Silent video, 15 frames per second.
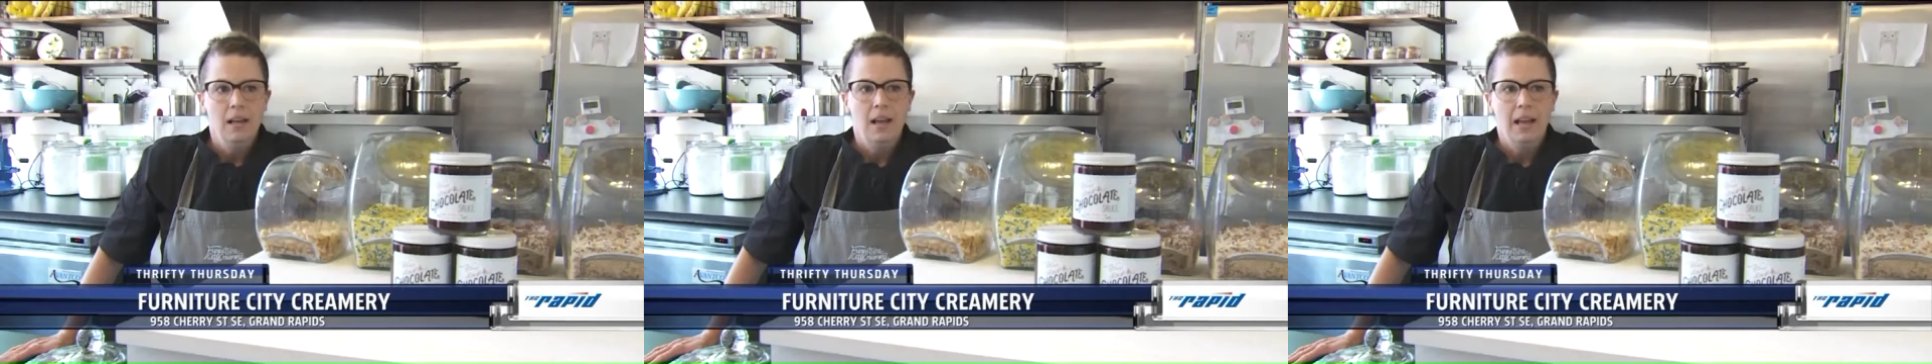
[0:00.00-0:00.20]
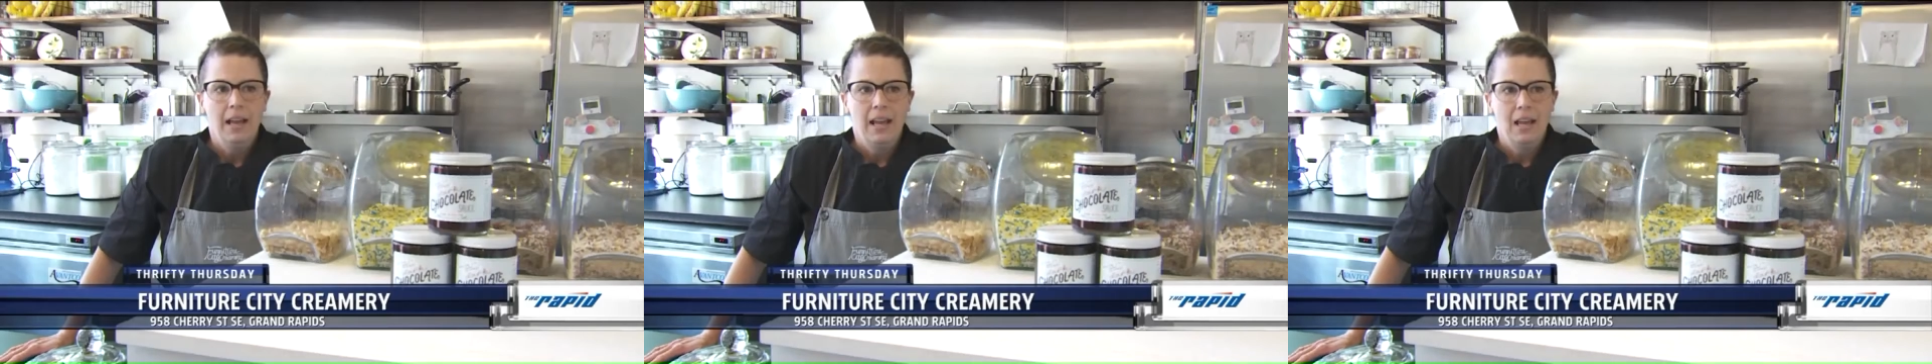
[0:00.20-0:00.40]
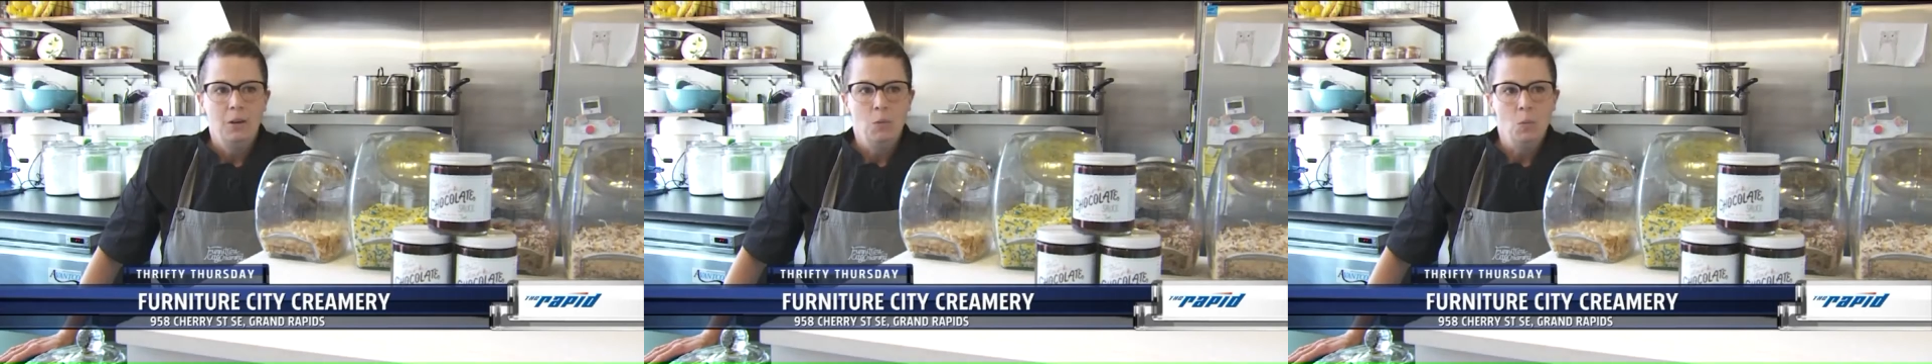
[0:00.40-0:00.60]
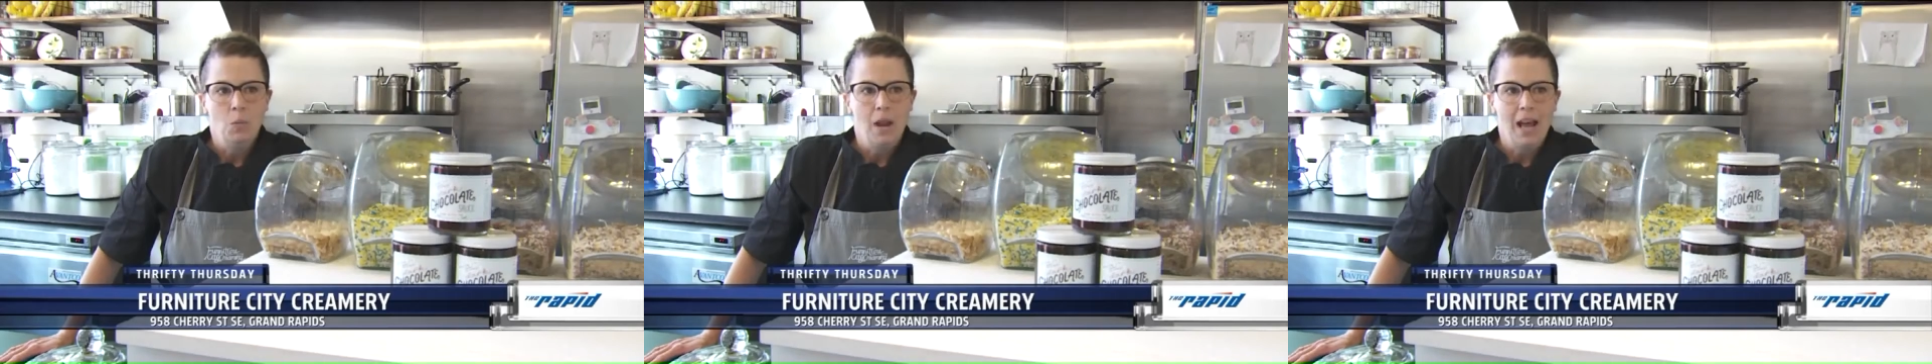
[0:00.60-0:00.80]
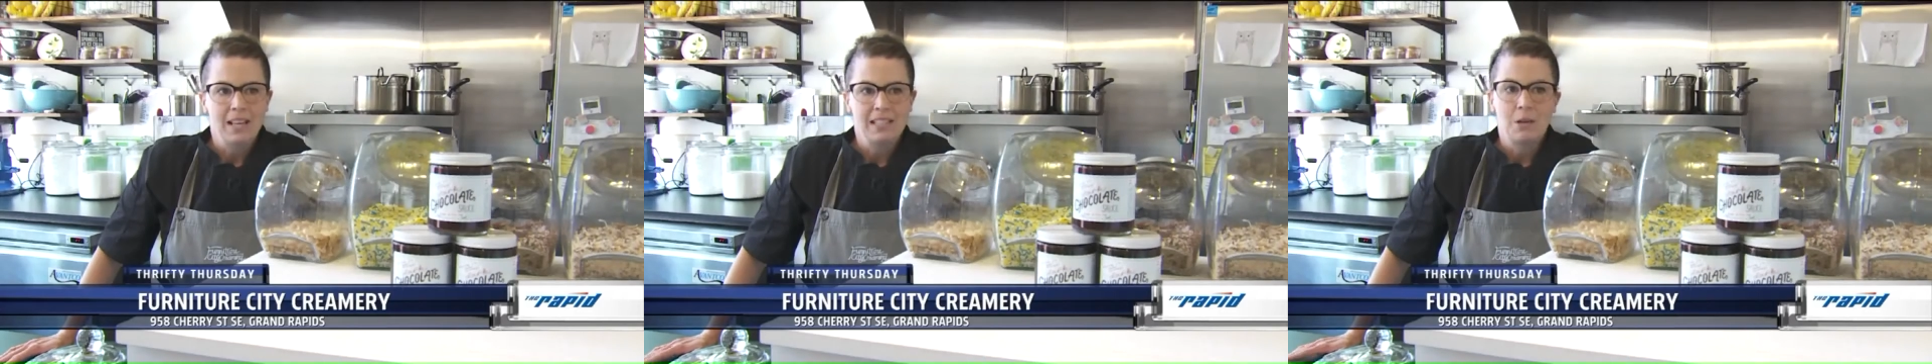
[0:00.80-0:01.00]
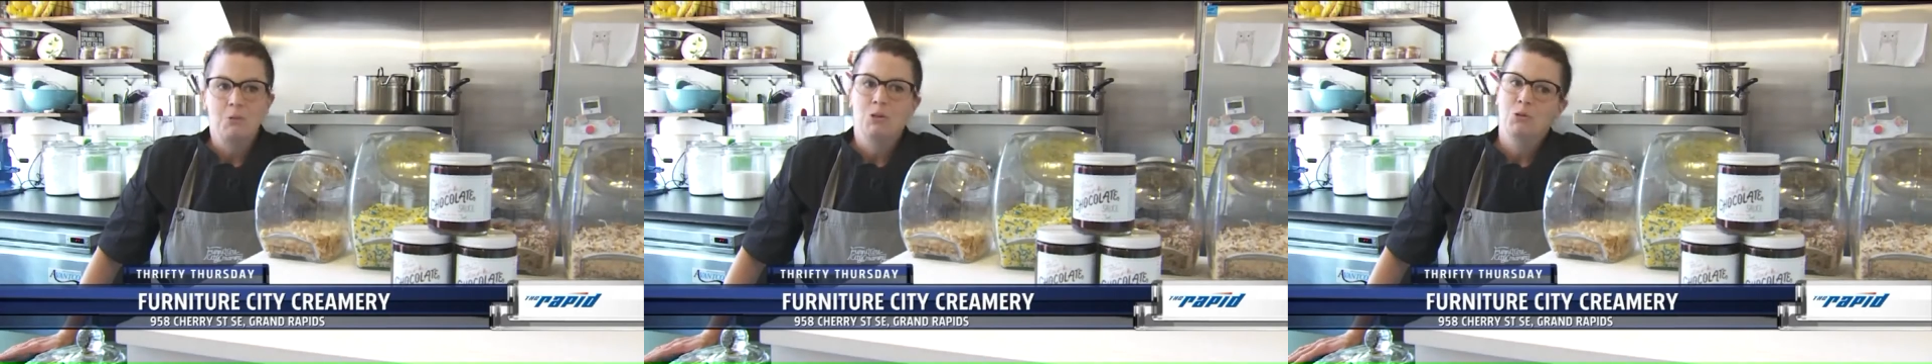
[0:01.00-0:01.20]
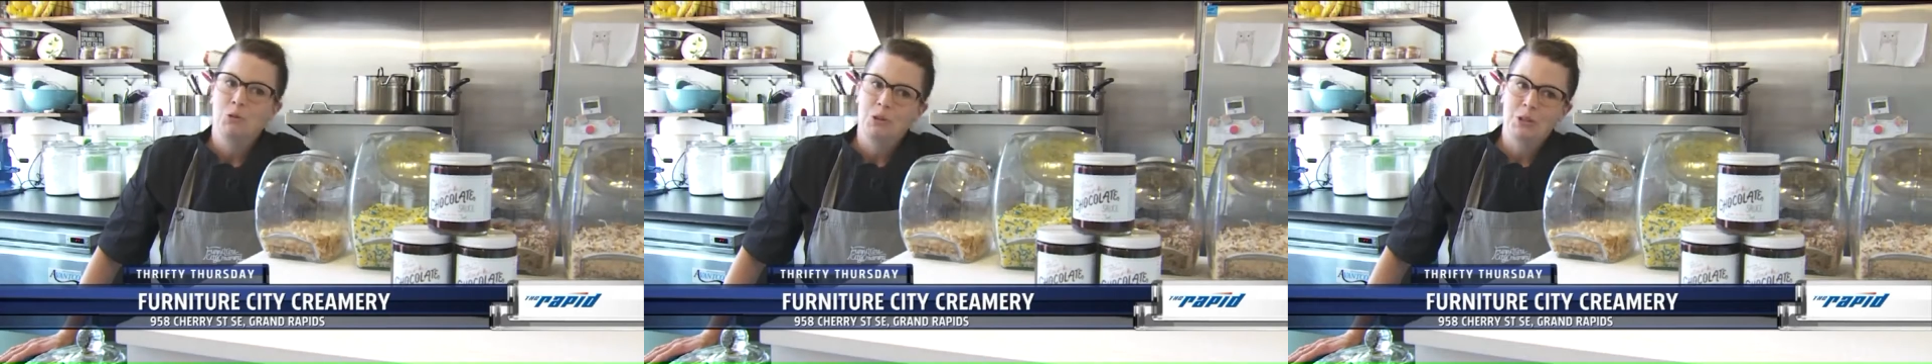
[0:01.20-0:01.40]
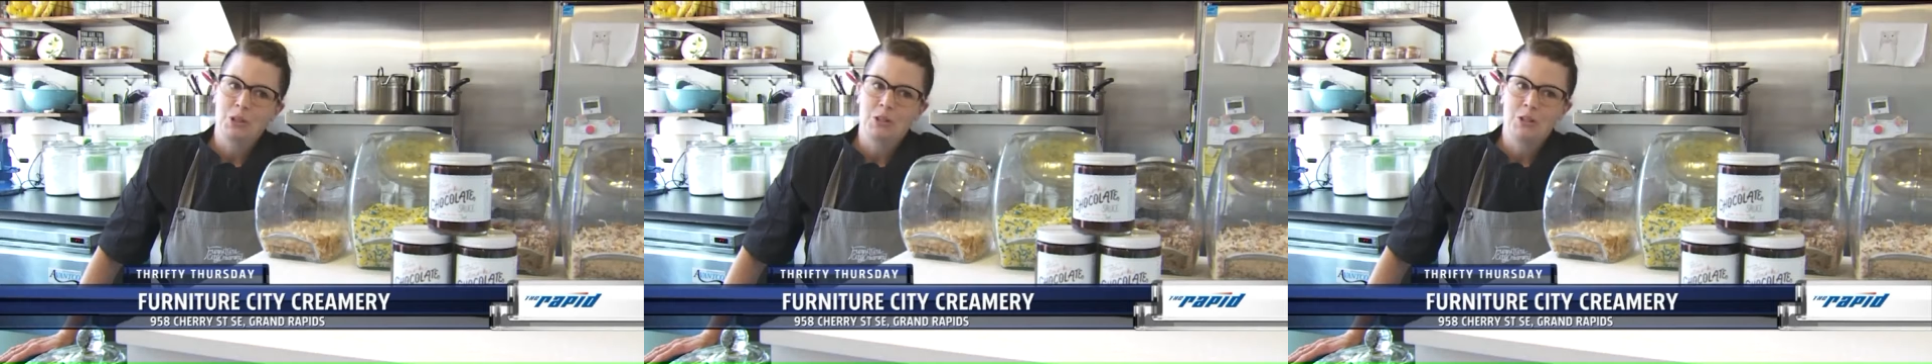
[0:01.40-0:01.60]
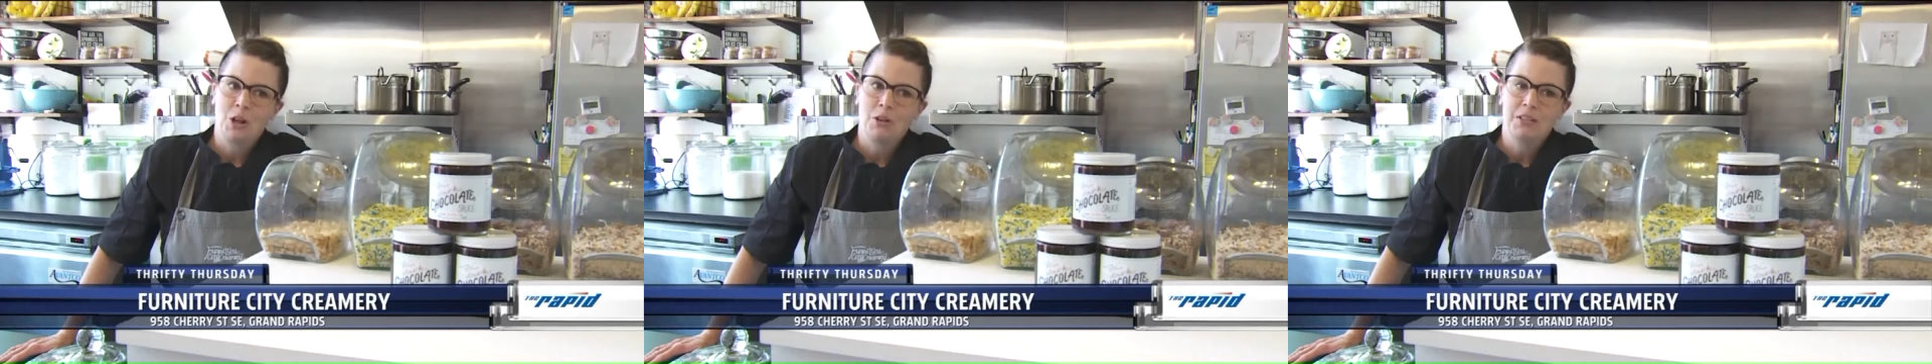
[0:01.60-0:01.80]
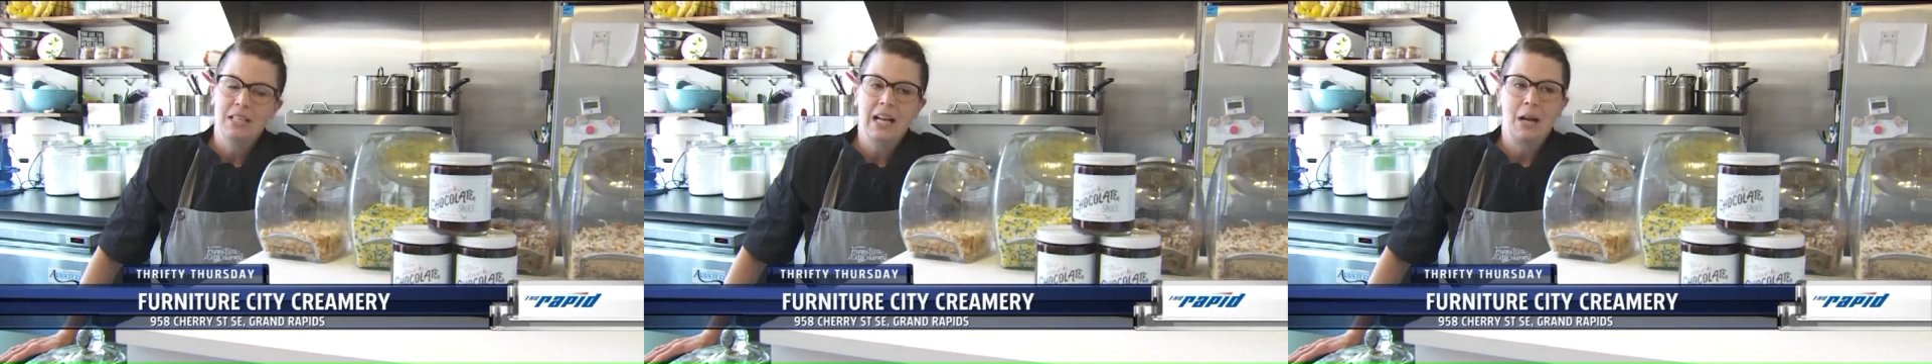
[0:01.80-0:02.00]
and as I was doing
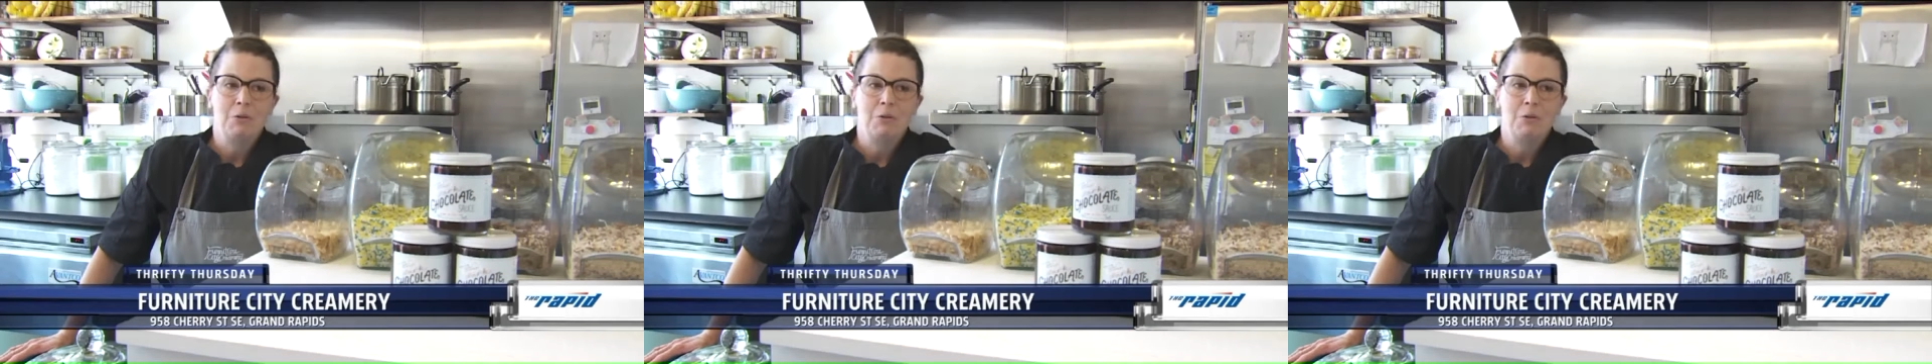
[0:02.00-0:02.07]
consulting,